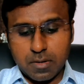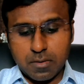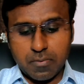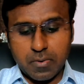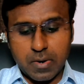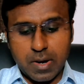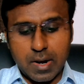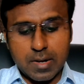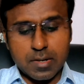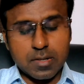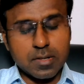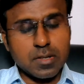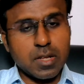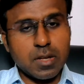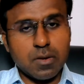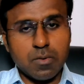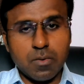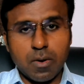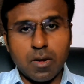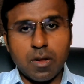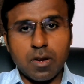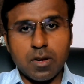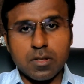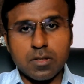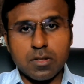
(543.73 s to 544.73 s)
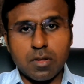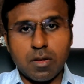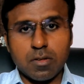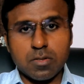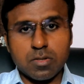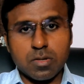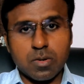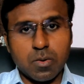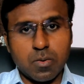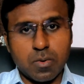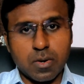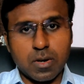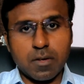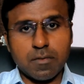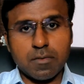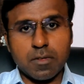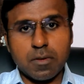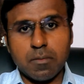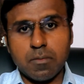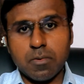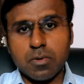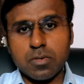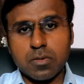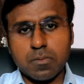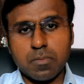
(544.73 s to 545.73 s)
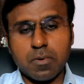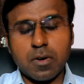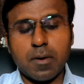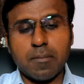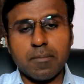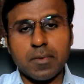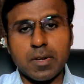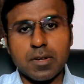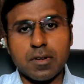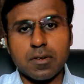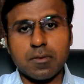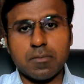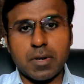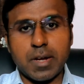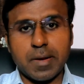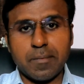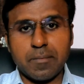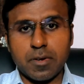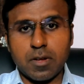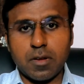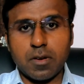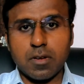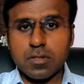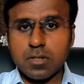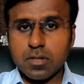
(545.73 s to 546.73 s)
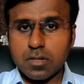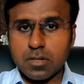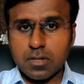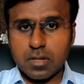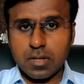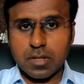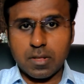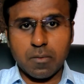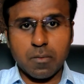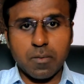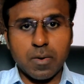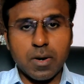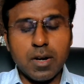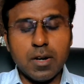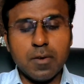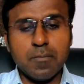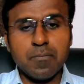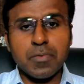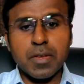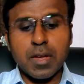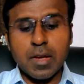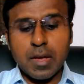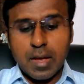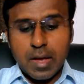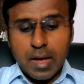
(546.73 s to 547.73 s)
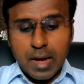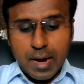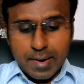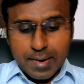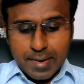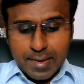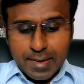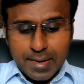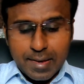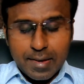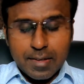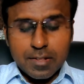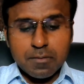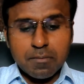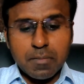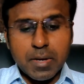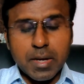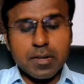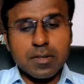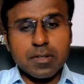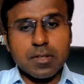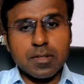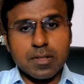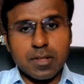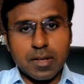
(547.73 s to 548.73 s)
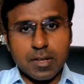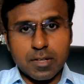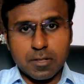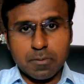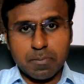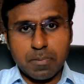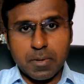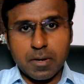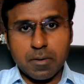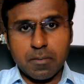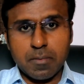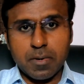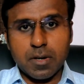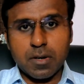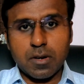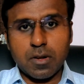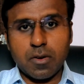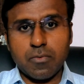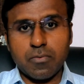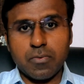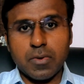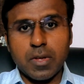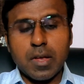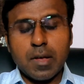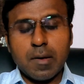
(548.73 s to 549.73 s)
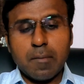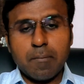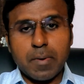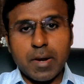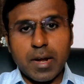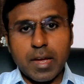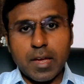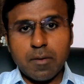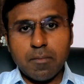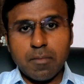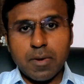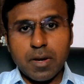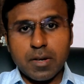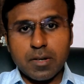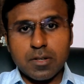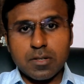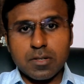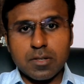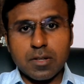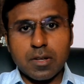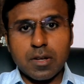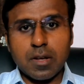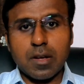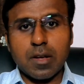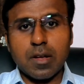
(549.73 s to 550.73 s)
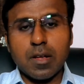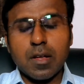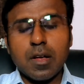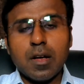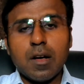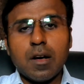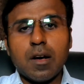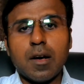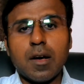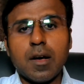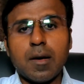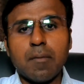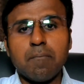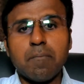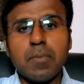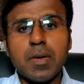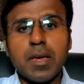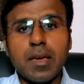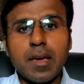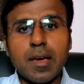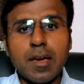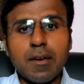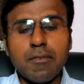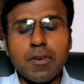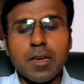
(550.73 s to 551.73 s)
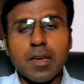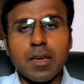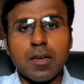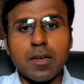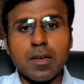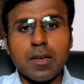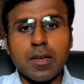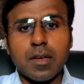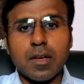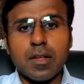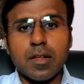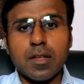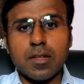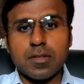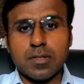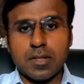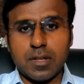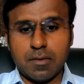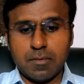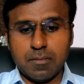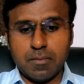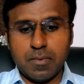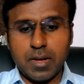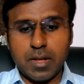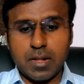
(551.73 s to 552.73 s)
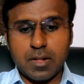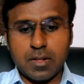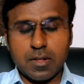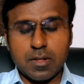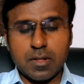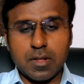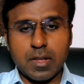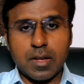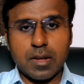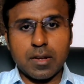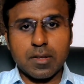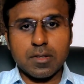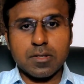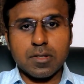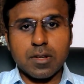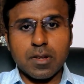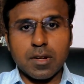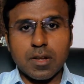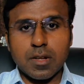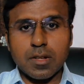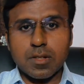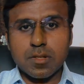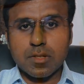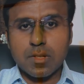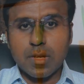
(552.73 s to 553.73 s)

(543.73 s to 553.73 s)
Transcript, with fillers: but Franz de Waal is also one of the most prominent primatologists in the world. And he has made this experiment of primates uh, uh, behaving, eh, you see, when there is an